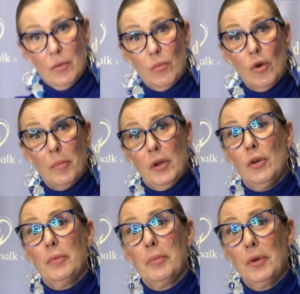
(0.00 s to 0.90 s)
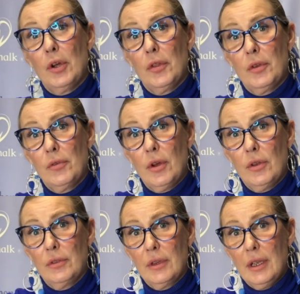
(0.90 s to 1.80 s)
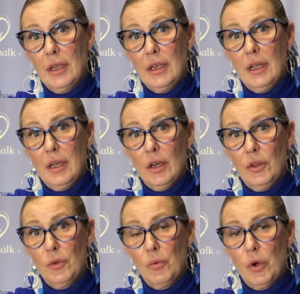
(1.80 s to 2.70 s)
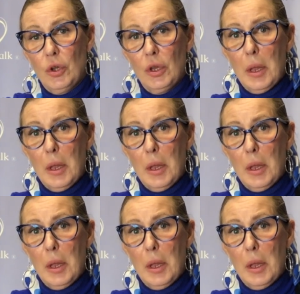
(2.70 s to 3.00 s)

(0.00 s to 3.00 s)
warm it up and put it on the wall.